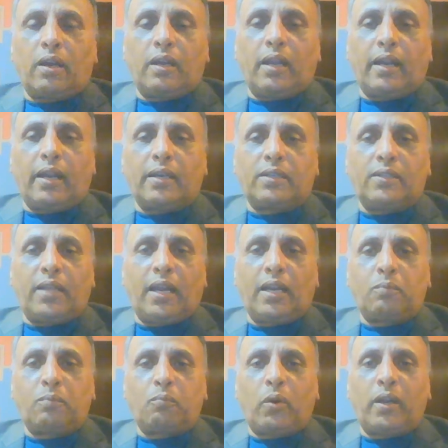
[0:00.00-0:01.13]
At that
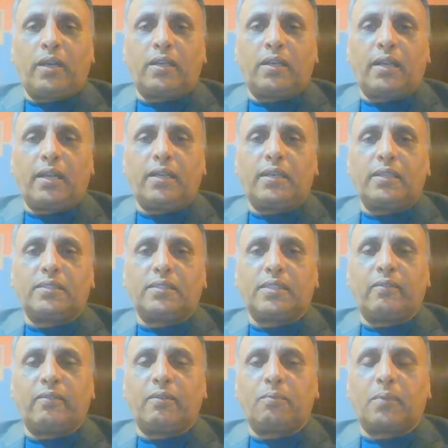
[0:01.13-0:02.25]
point,
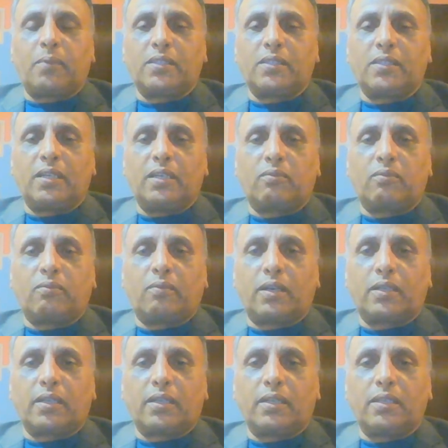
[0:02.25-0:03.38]
97%
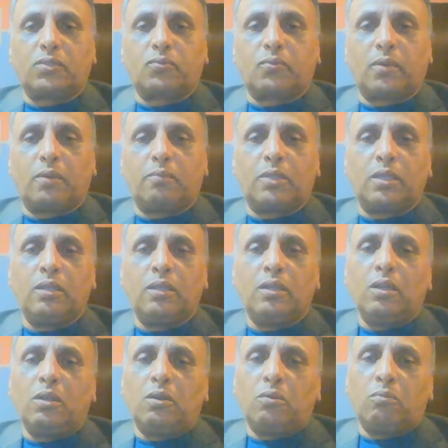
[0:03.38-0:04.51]
water is from the
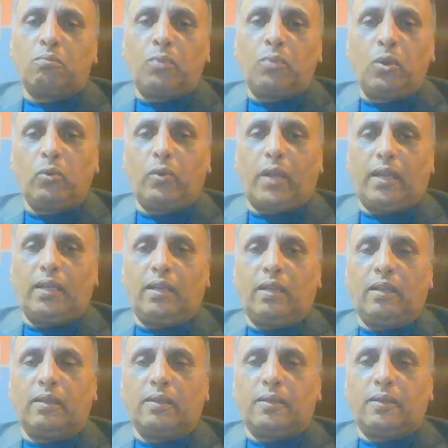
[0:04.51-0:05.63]
Blue Nile.
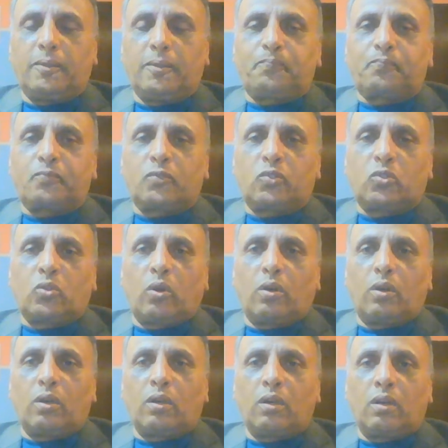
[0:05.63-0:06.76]
So
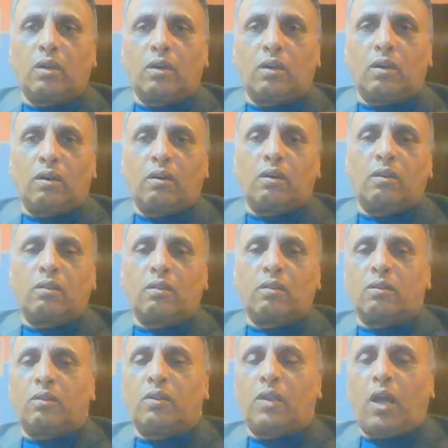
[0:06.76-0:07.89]

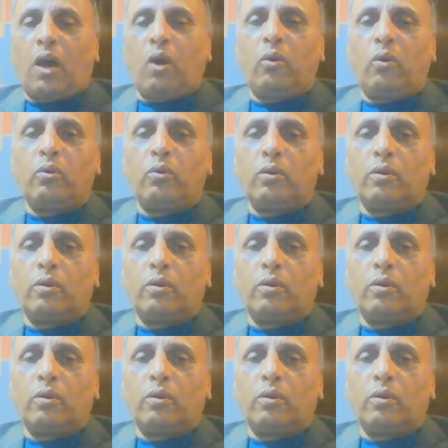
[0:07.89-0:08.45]
now